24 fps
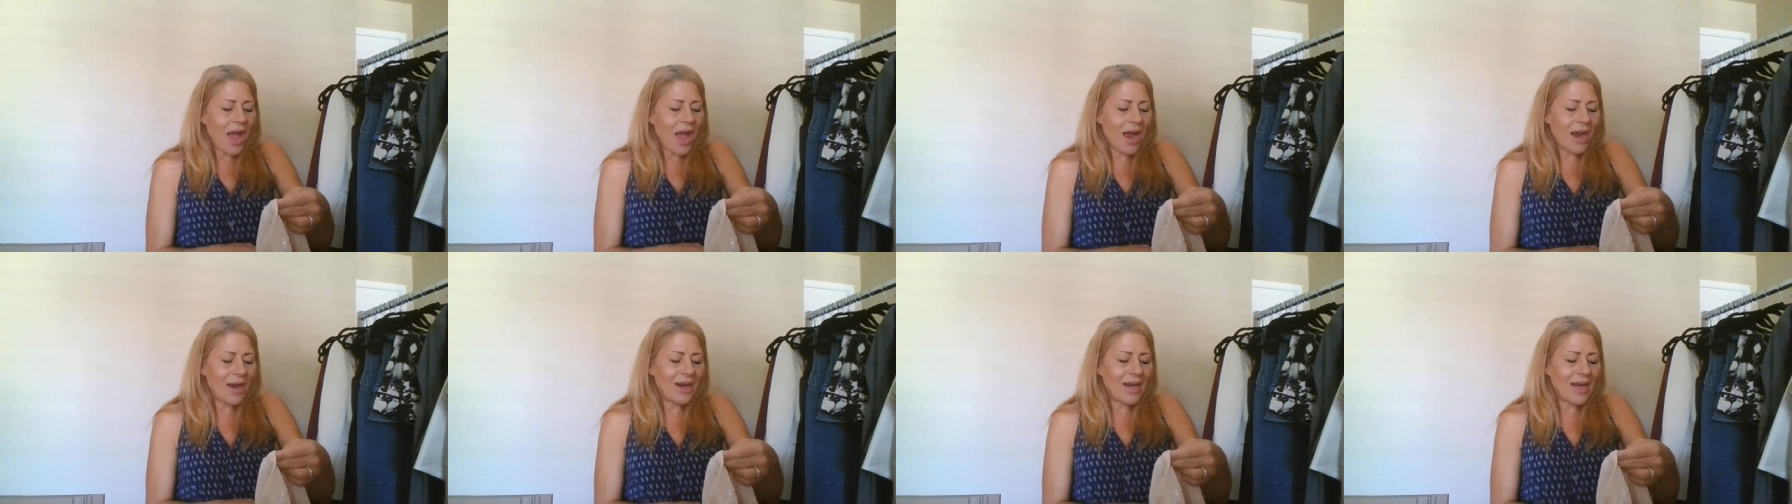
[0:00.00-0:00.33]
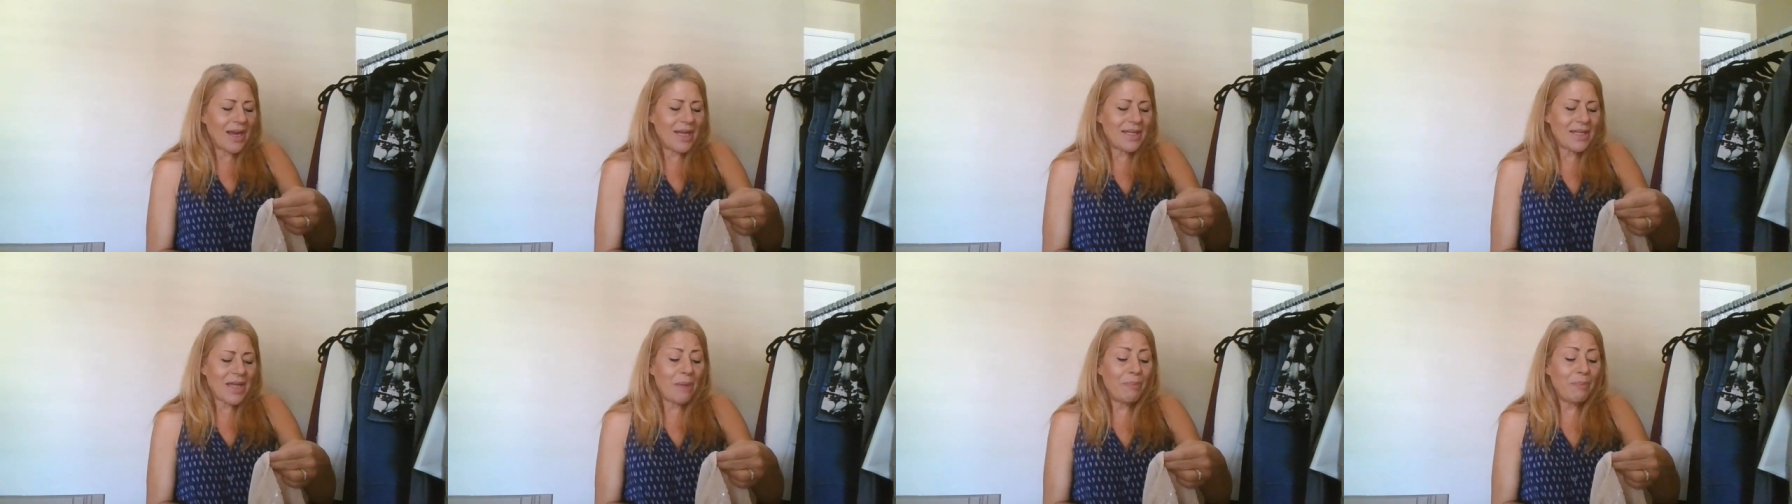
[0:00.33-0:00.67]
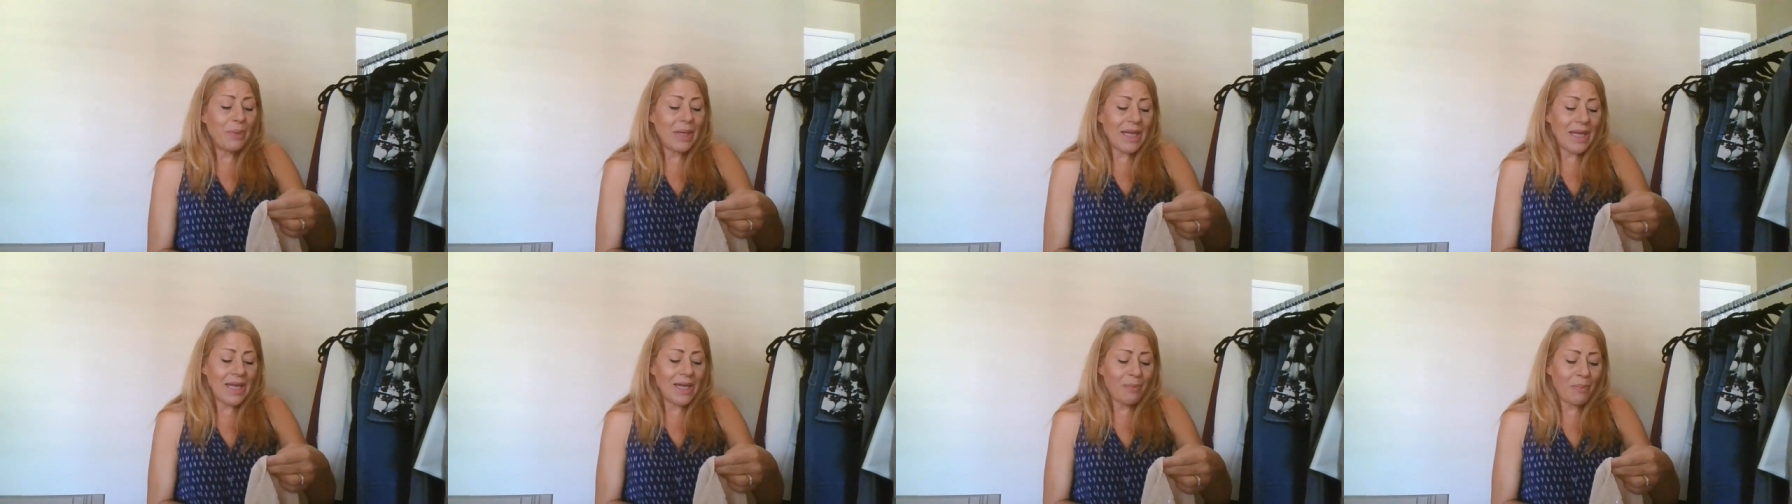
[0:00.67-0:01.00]
All right, a
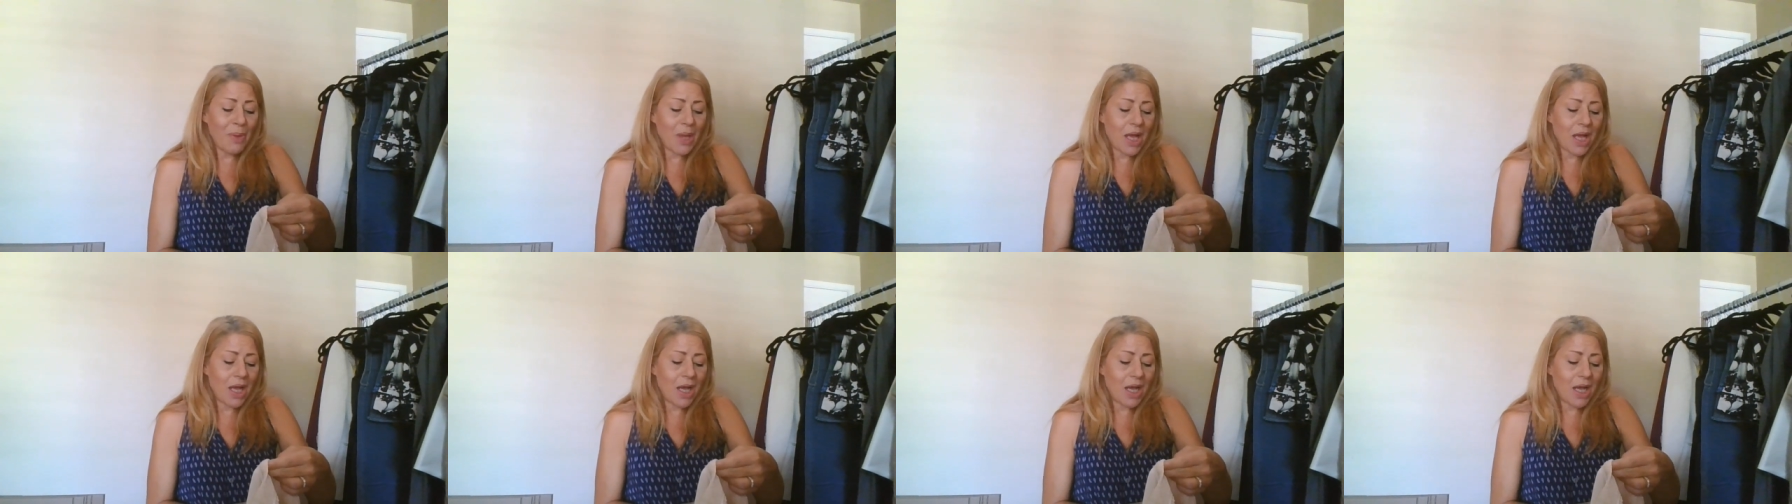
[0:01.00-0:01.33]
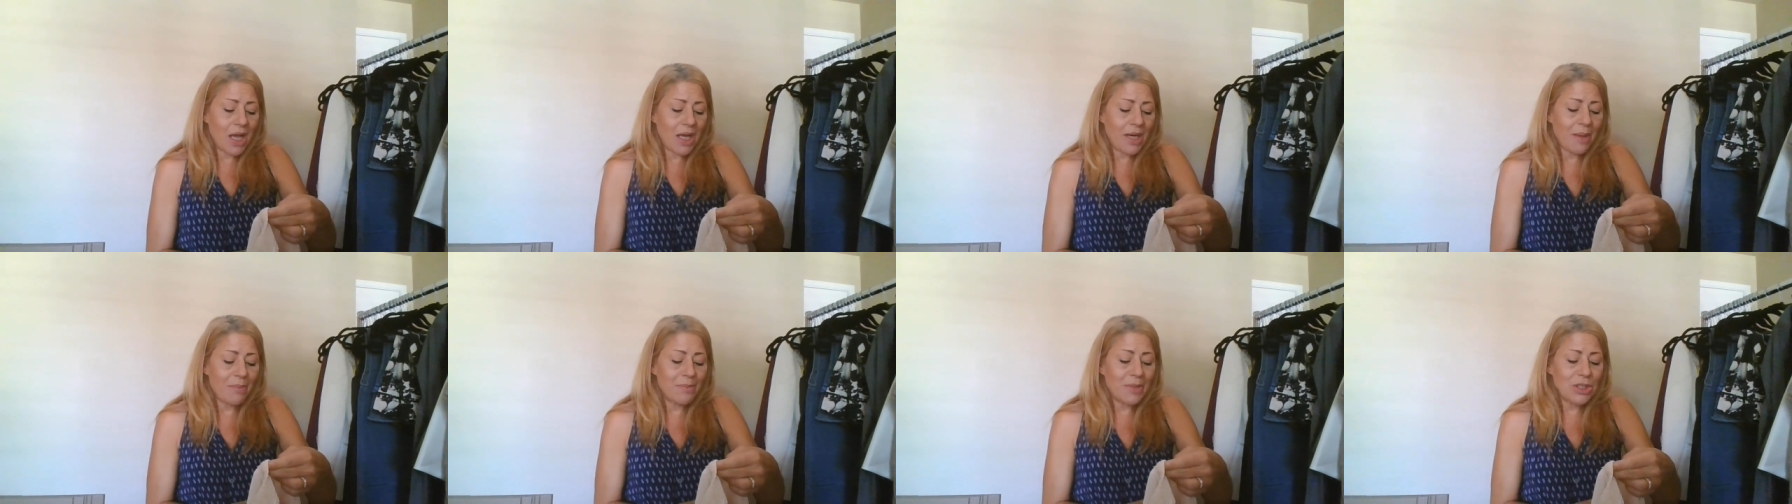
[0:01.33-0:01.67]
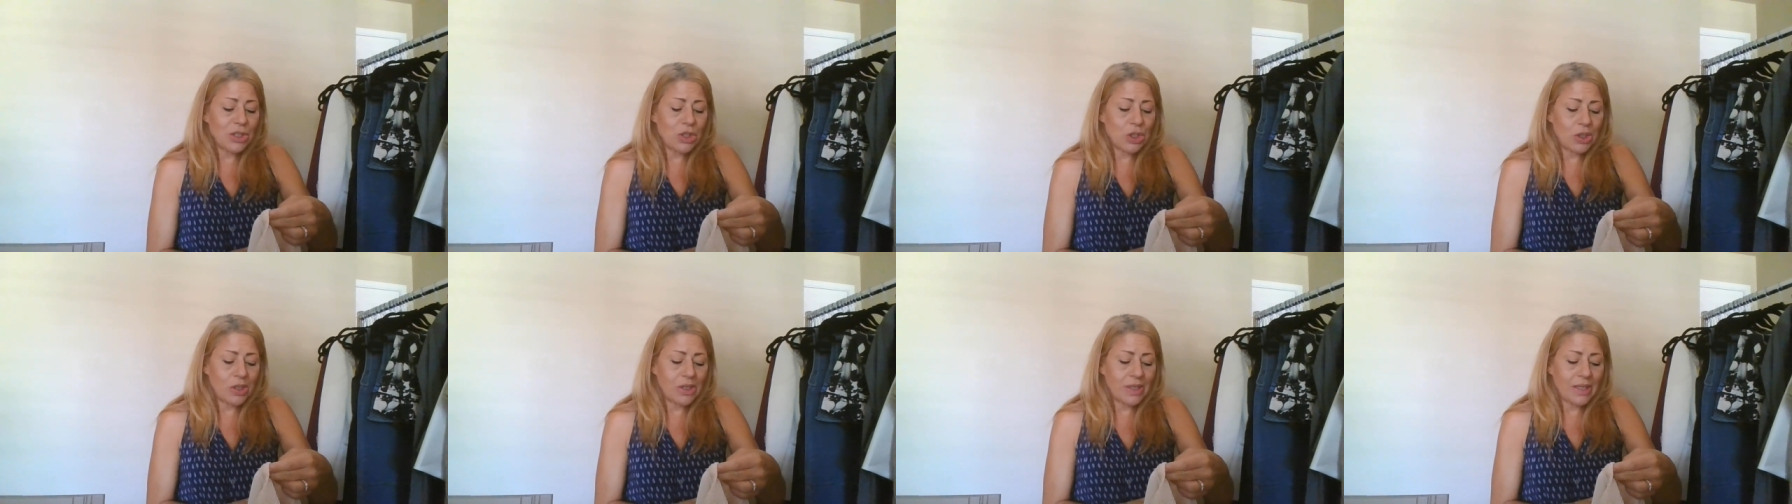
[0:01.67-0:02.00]
pea in a pod,
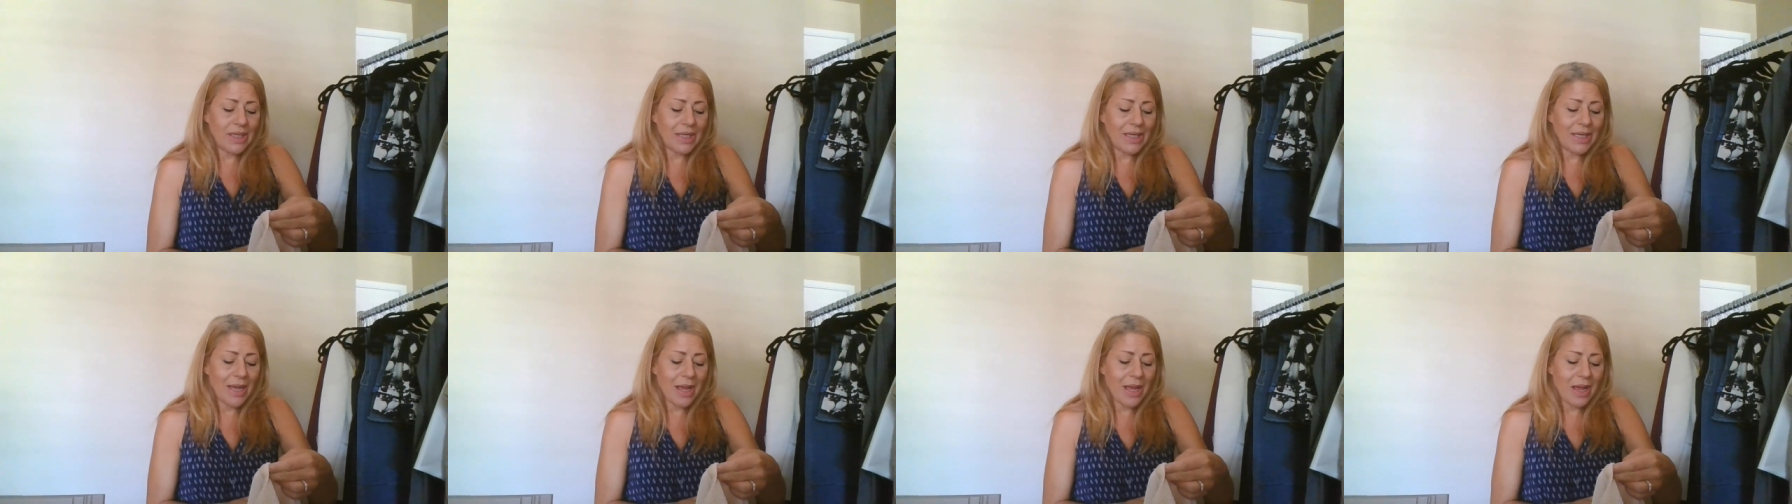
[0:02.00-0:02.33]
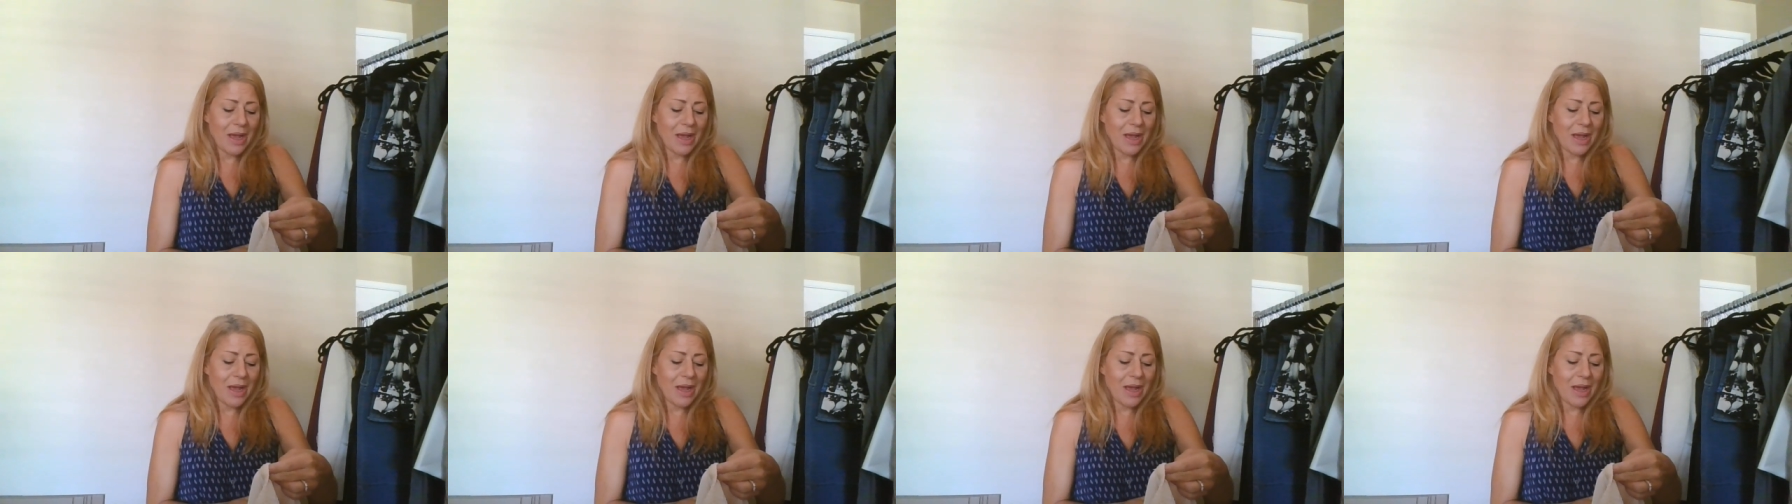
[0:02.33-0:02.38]
maternity,